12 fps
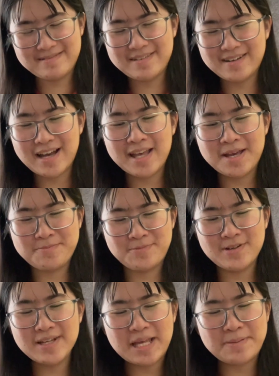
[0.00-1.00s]
am
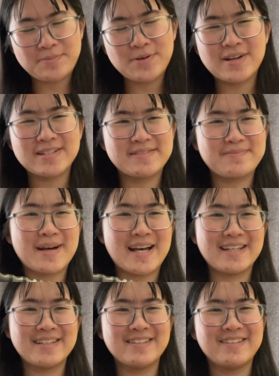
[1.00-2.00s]
very impressed
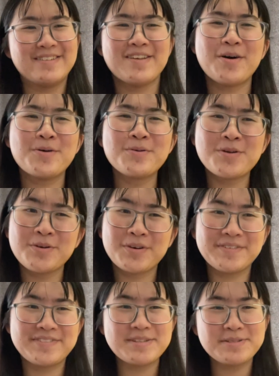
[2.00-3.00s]
by, you know, the whole look
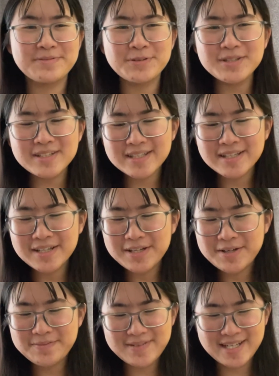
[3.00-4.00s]
of this flute,
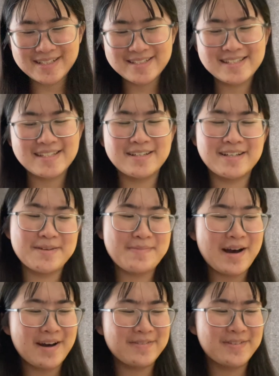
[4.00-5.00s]
because
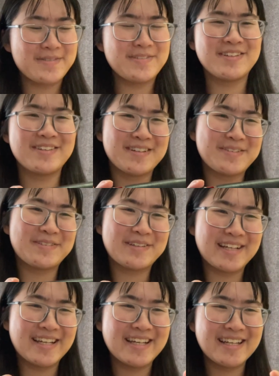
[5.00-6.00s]
apart from, you know, the
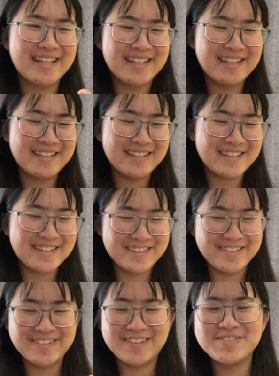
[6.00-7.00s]
very
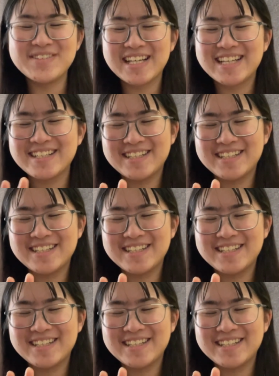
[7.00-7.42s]
ergonomic